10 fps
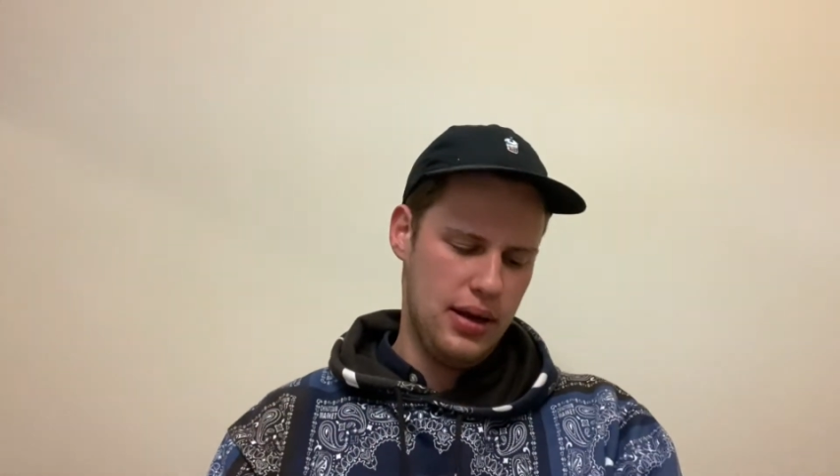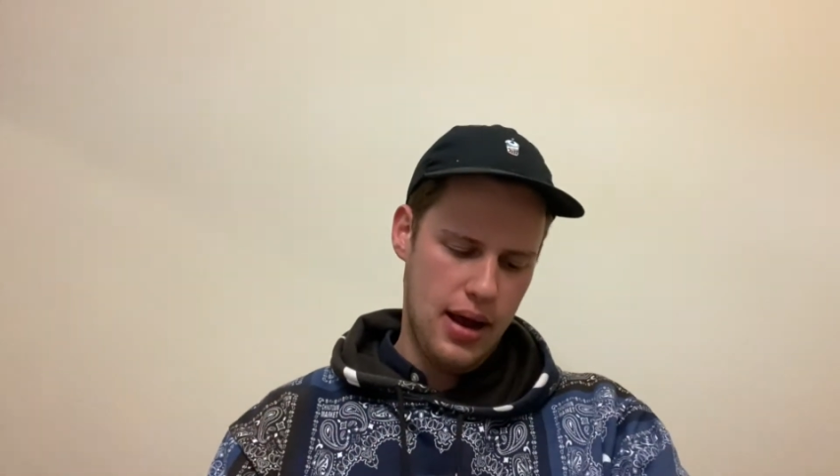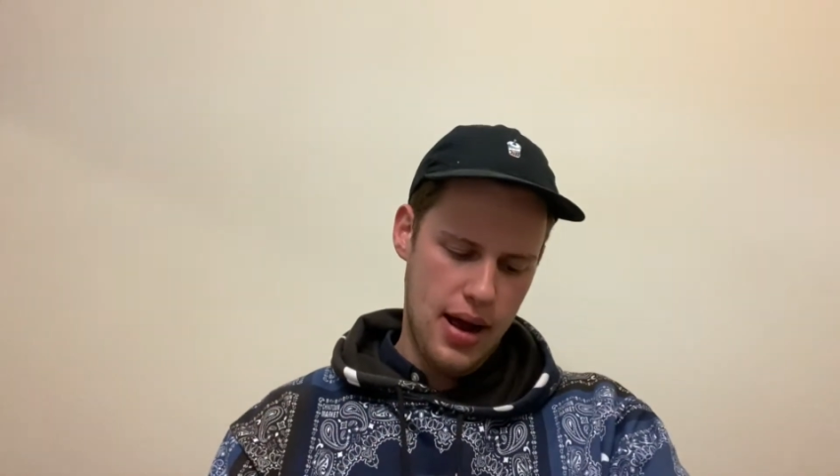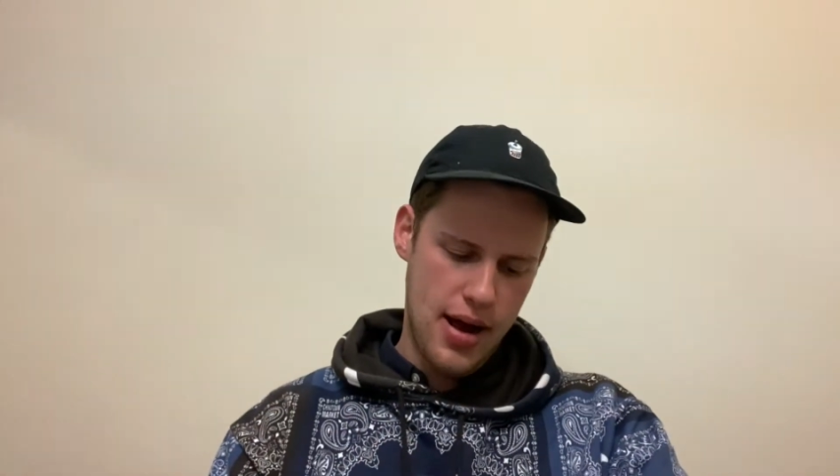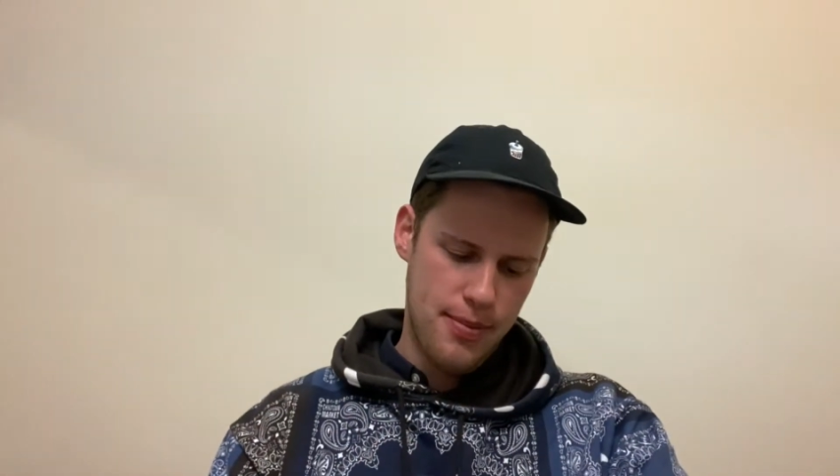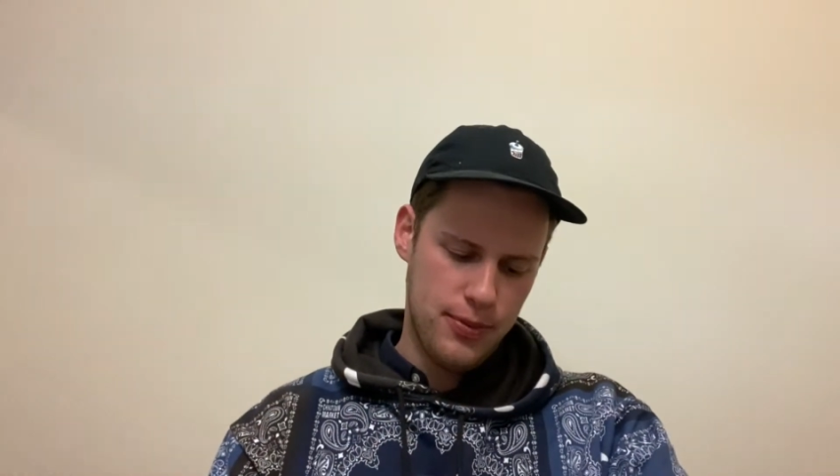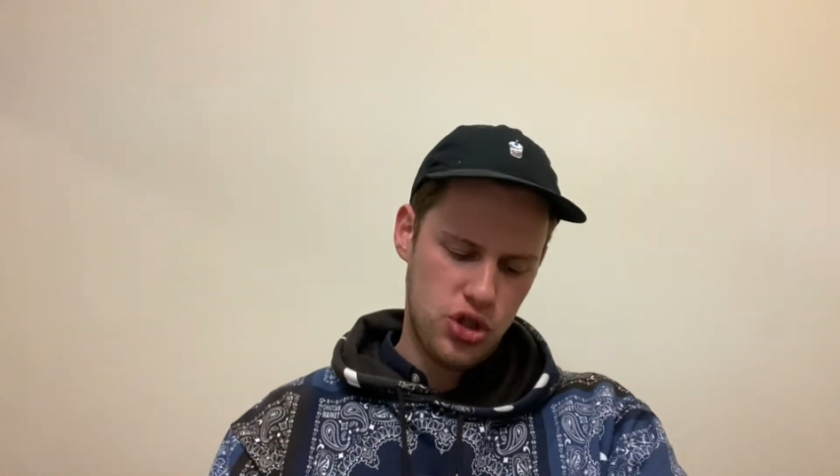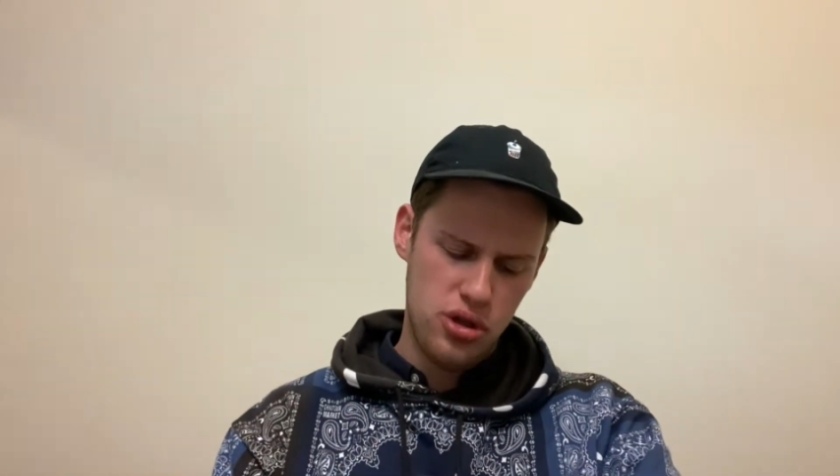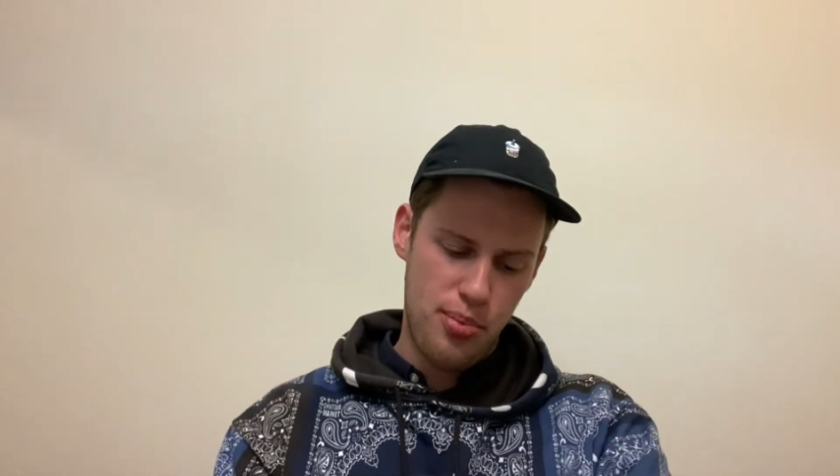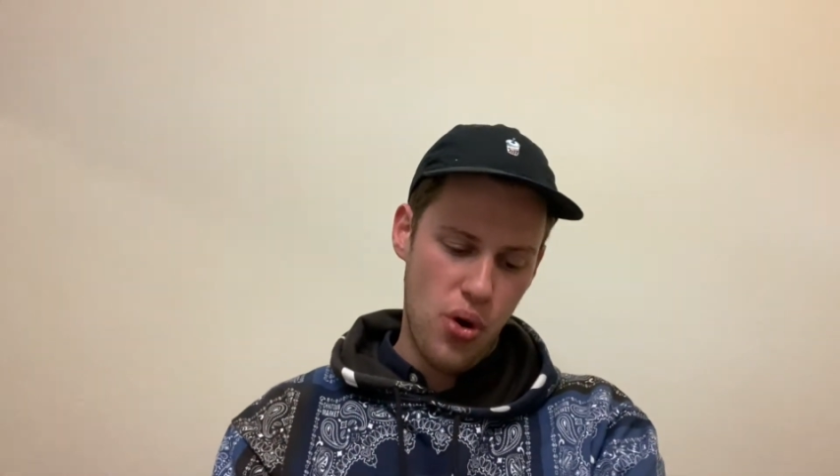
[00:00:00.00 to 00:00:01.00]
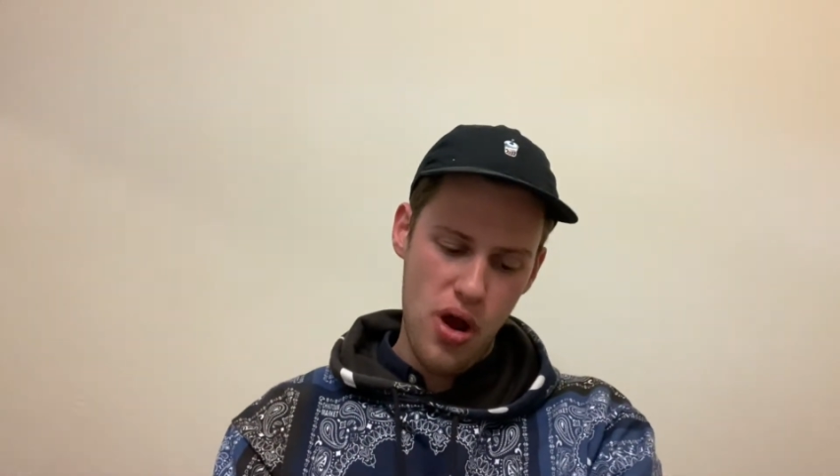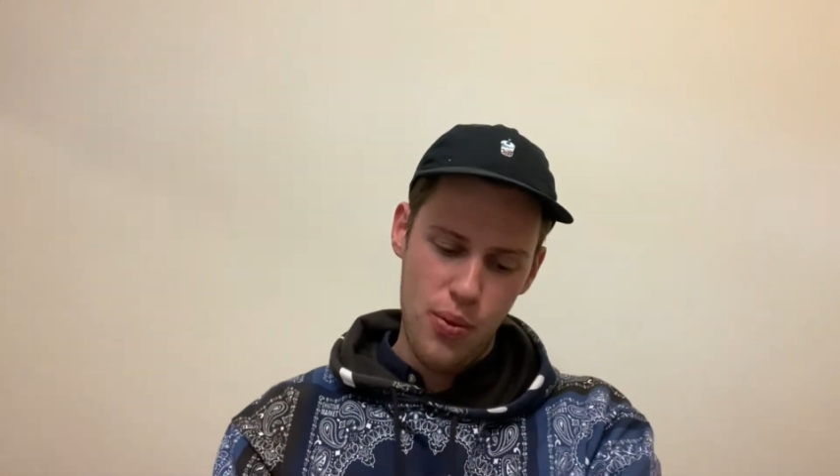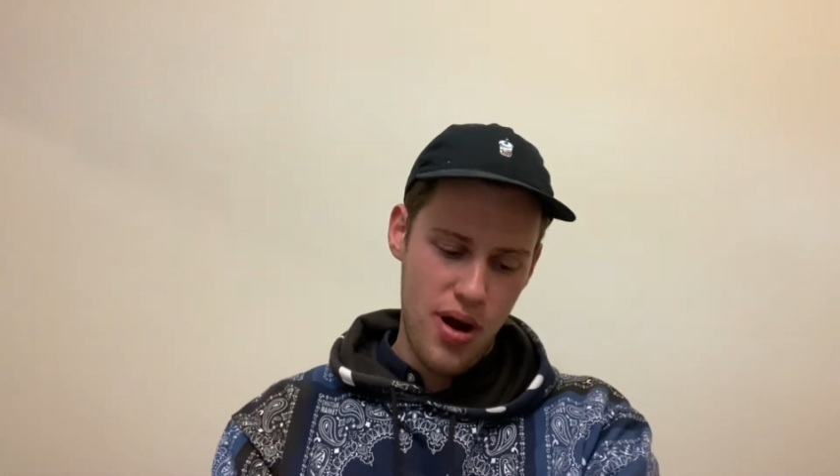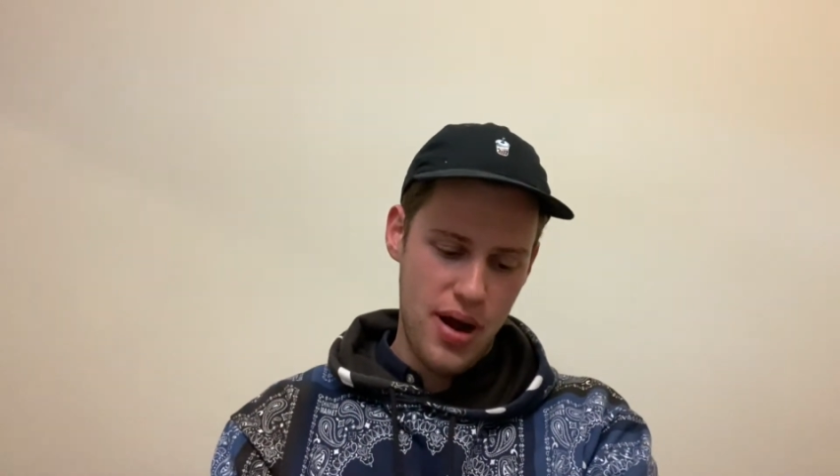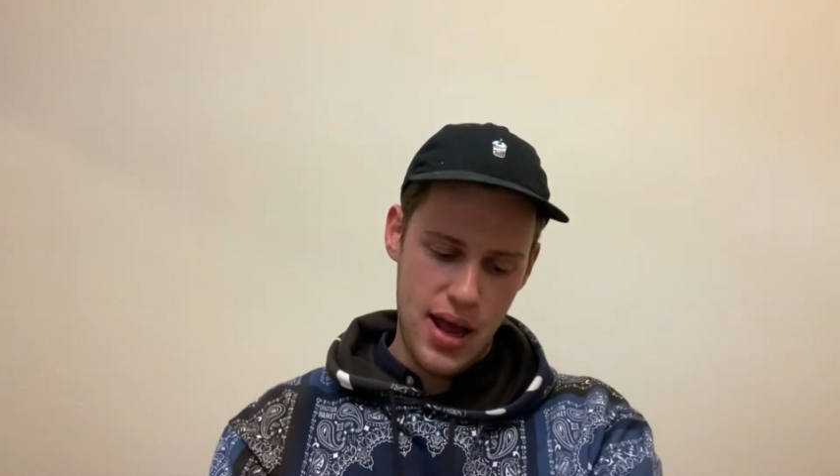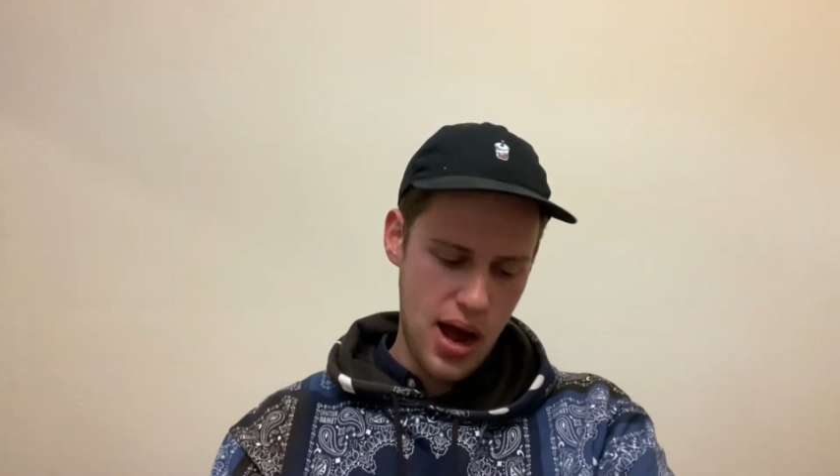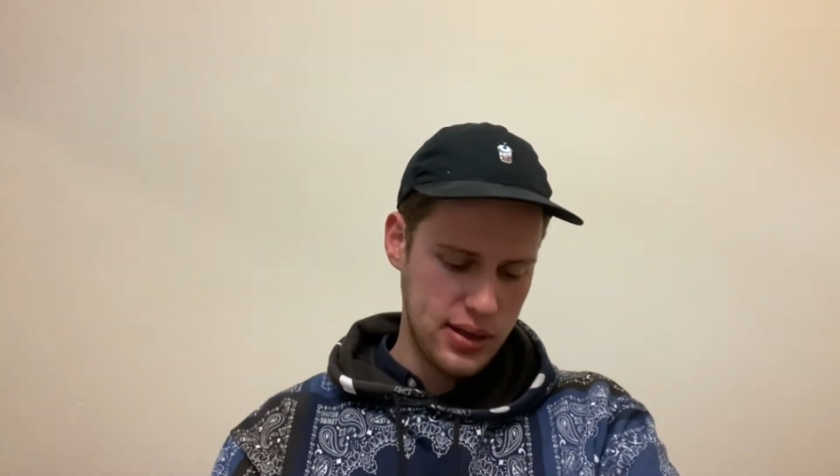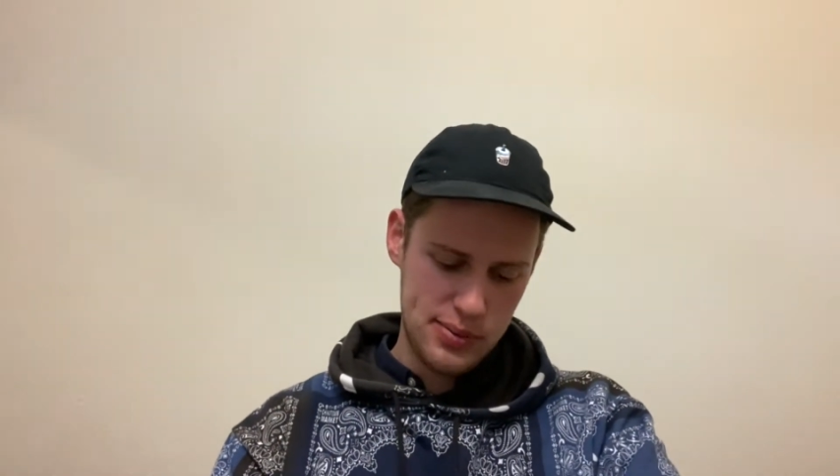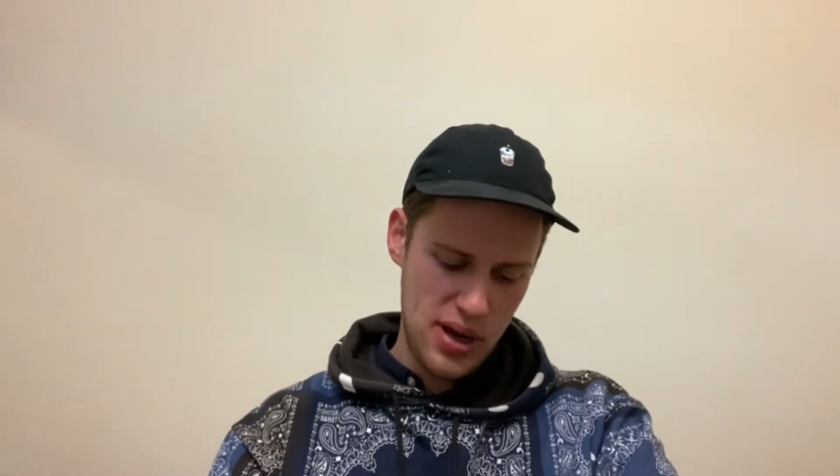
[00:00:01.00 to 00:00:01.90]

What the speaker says: To the point where it hugs my